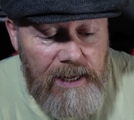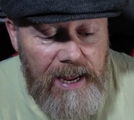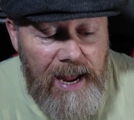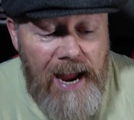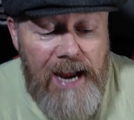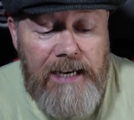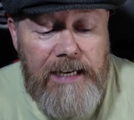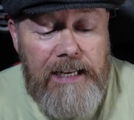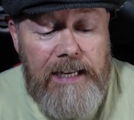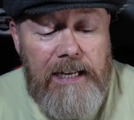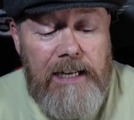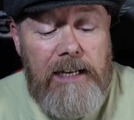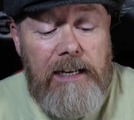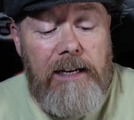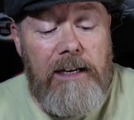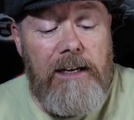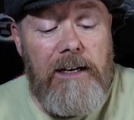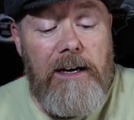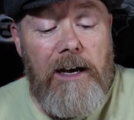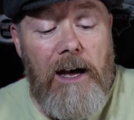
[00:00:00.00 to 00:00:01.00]

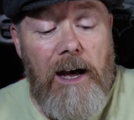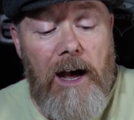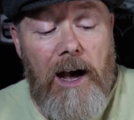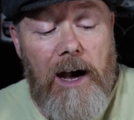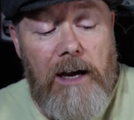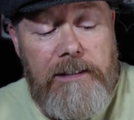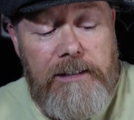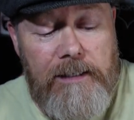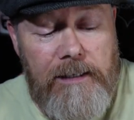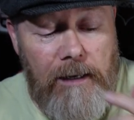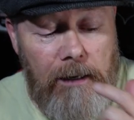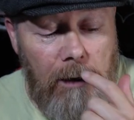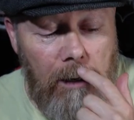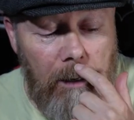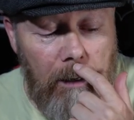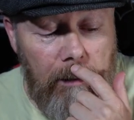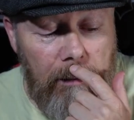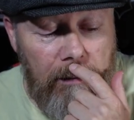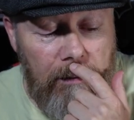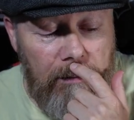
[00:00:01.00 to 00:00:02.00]
Any
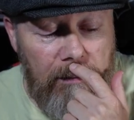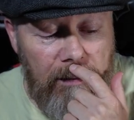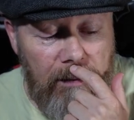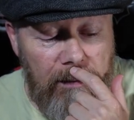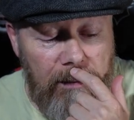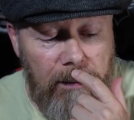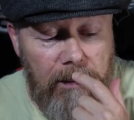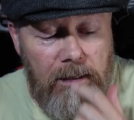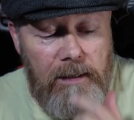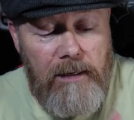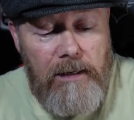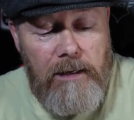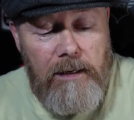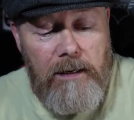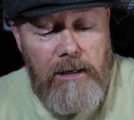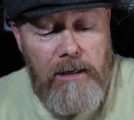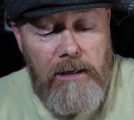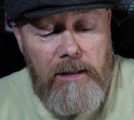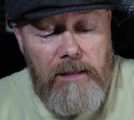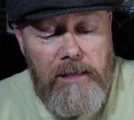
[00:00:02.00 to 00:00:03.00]
article
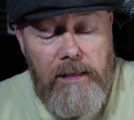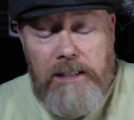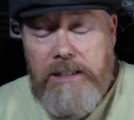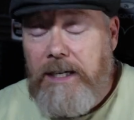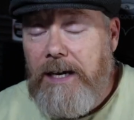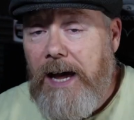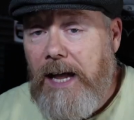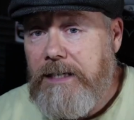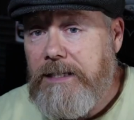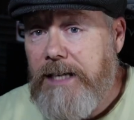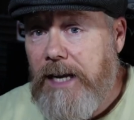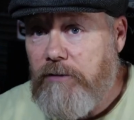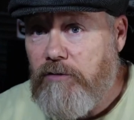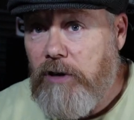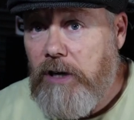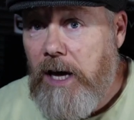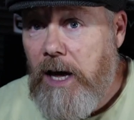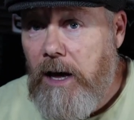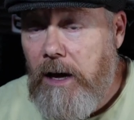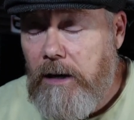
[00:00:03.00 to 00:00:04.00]
that's against
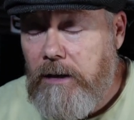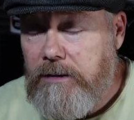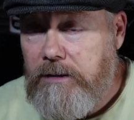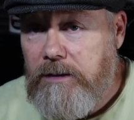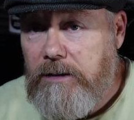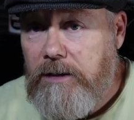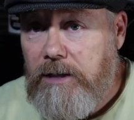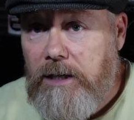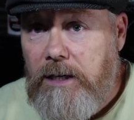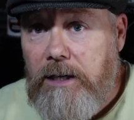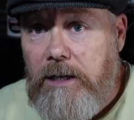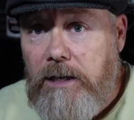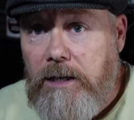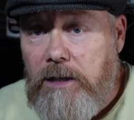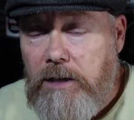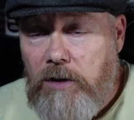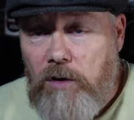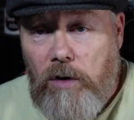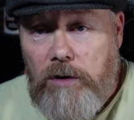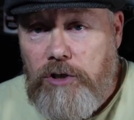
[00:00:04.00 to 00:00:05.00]
electric cars,
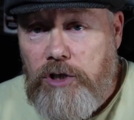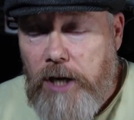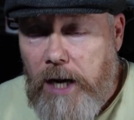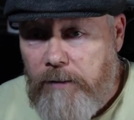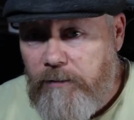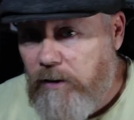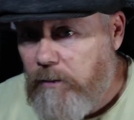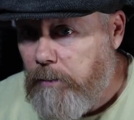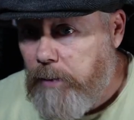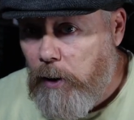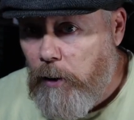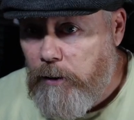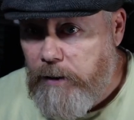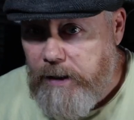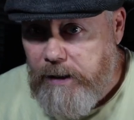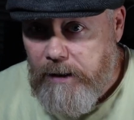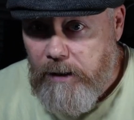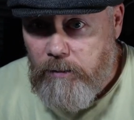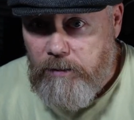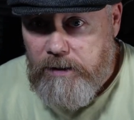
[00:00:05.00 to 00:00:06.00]
not Geoff will blurt
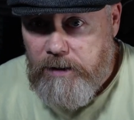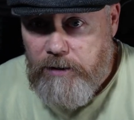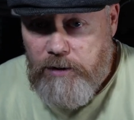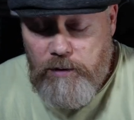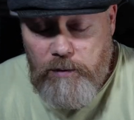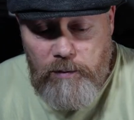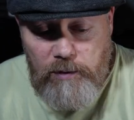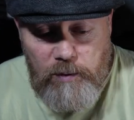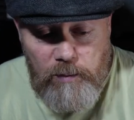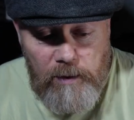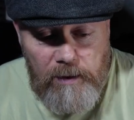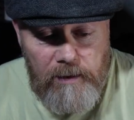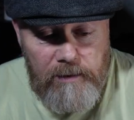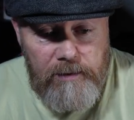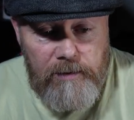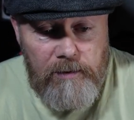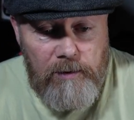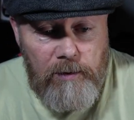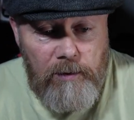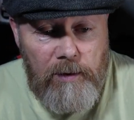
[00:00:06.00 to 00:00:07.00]
it out as usual.
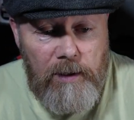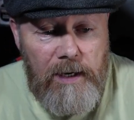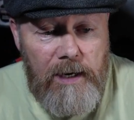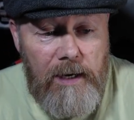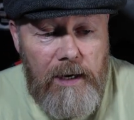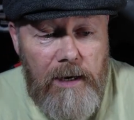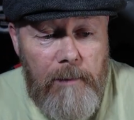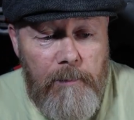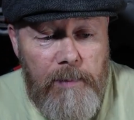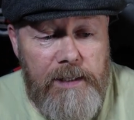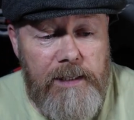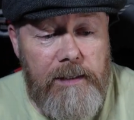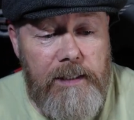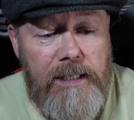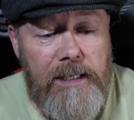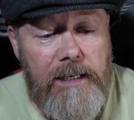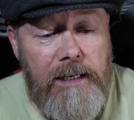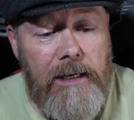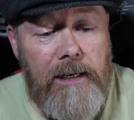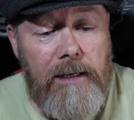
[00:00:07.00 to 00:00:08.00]
So, but
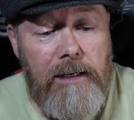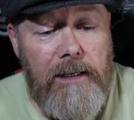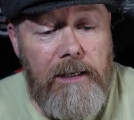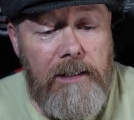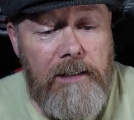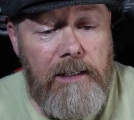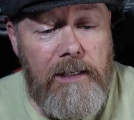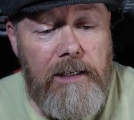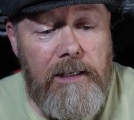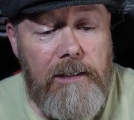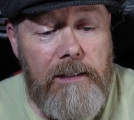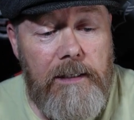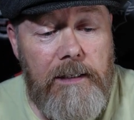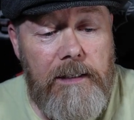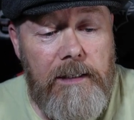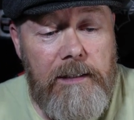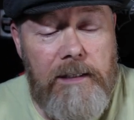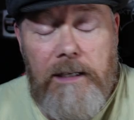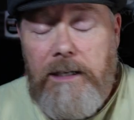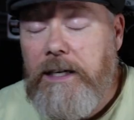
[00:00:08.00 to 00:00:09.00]
the the
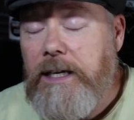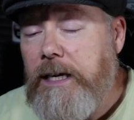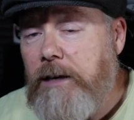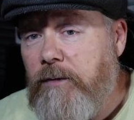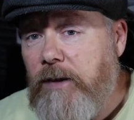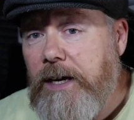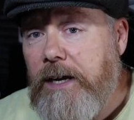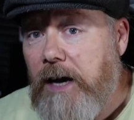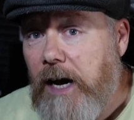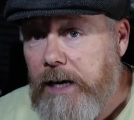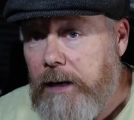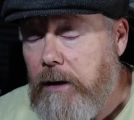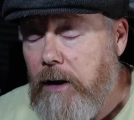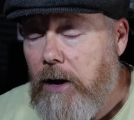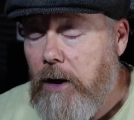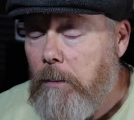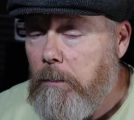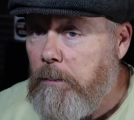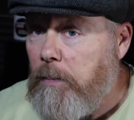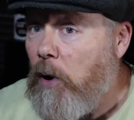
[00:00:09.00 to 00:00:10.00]
the EV guy
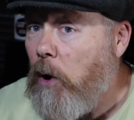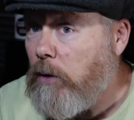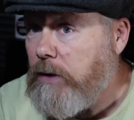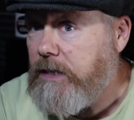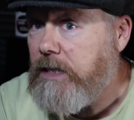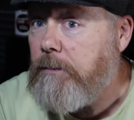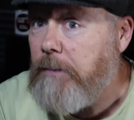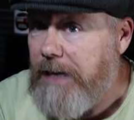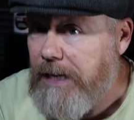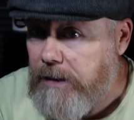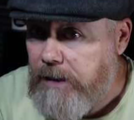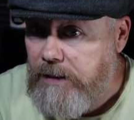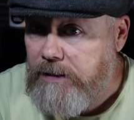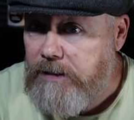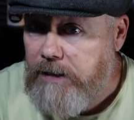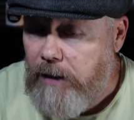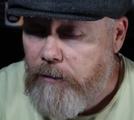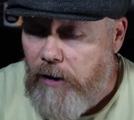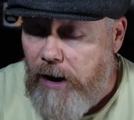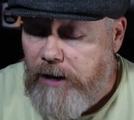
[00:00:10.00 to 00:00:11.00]
pointed me in this
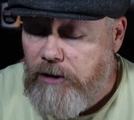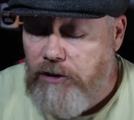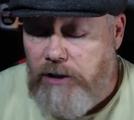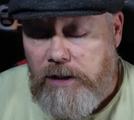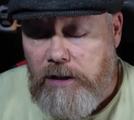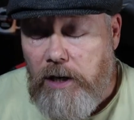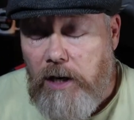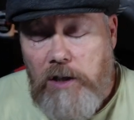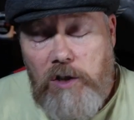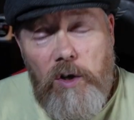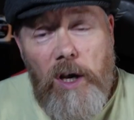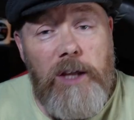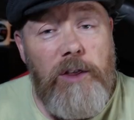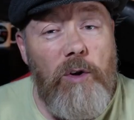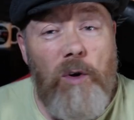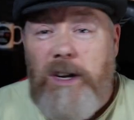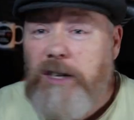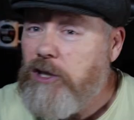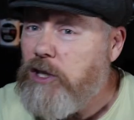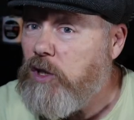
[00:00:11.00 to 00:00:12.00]
direction, so I
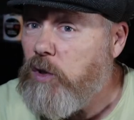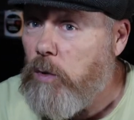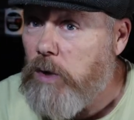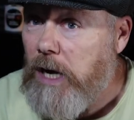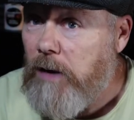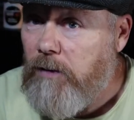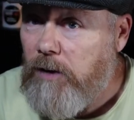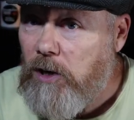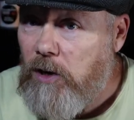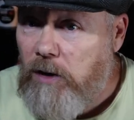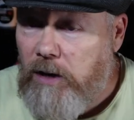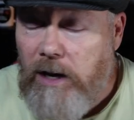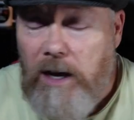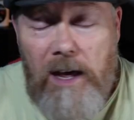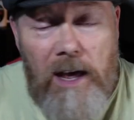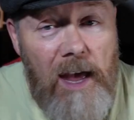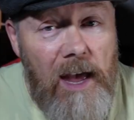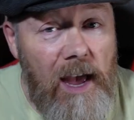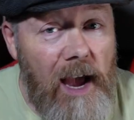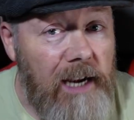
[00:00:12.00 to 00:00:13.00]
thought I'd just go and have a look,
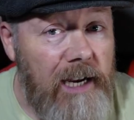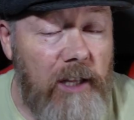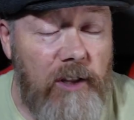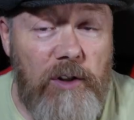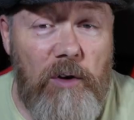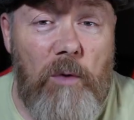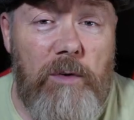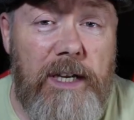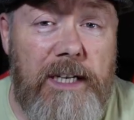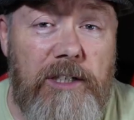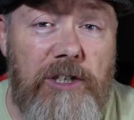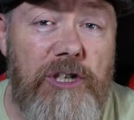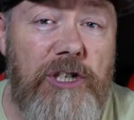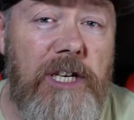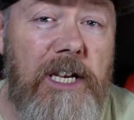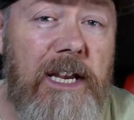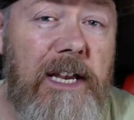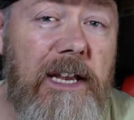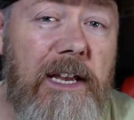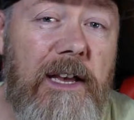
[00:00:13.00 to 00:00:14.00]
and I thought I'd
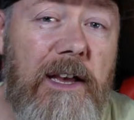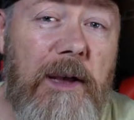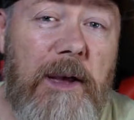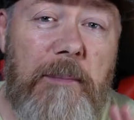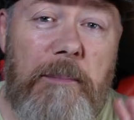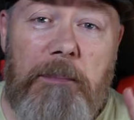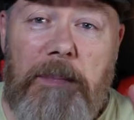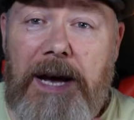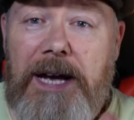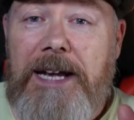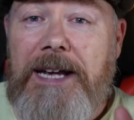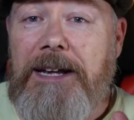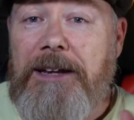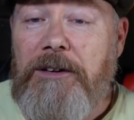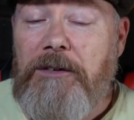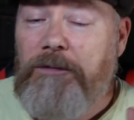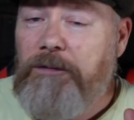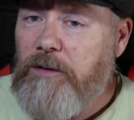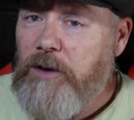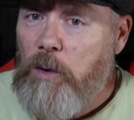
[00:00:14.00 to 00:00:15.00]
share
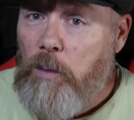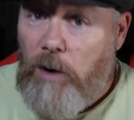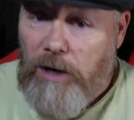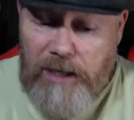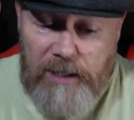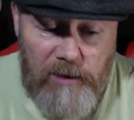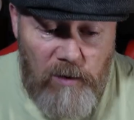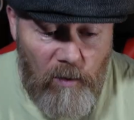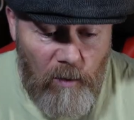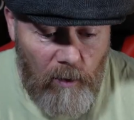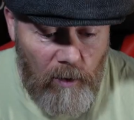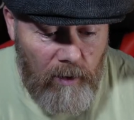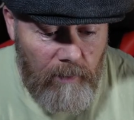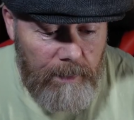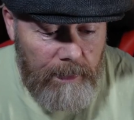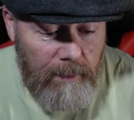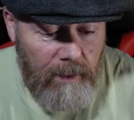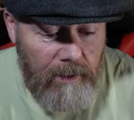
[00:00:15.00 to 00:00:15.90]
my view on it all.